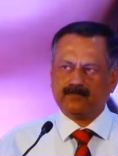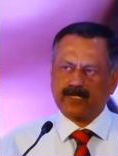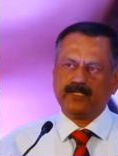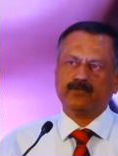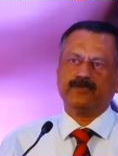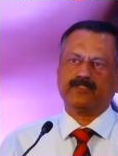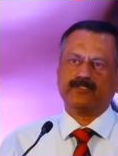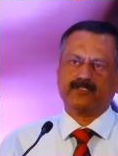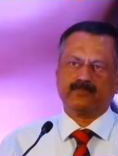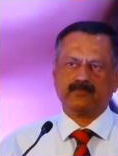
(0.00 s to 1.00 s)
value-based
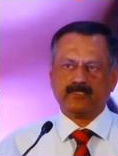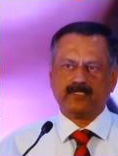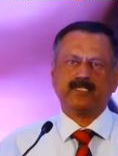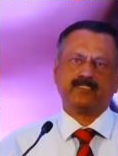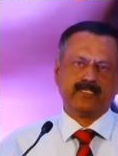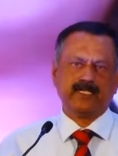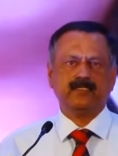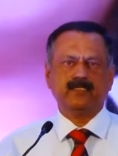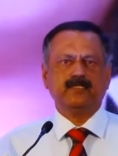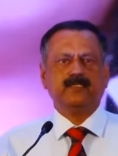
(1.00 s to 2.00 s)
systems and things like that,
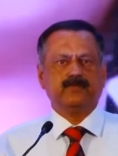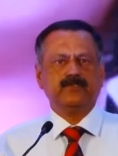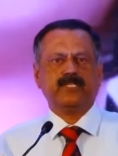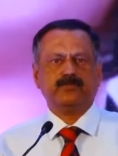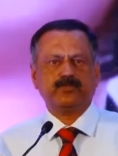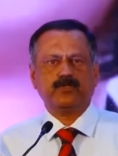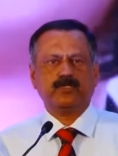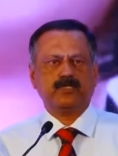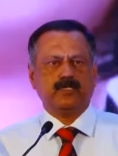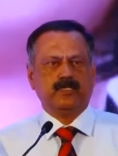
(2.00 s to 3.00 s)
which I'm sure